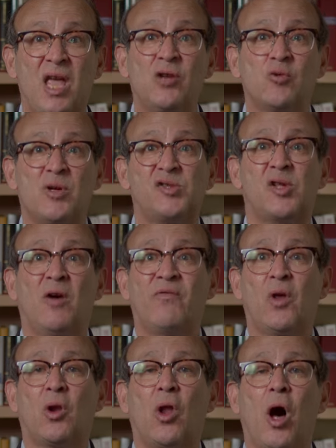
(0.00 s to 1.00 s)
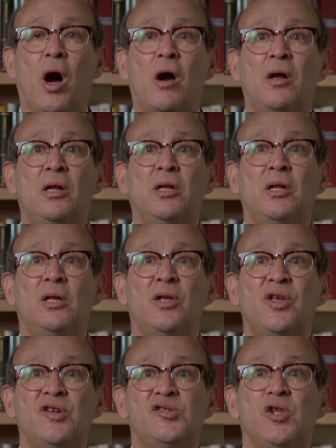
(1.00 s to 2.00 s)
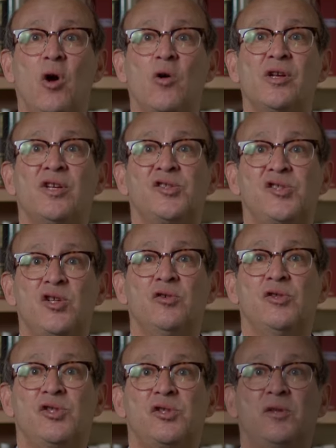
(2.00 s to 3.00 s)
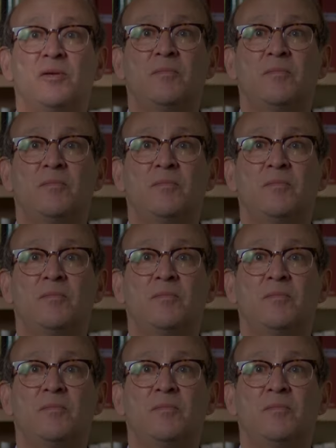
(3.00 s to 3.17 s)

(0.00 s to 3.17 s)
ignorance of the law is no excuse.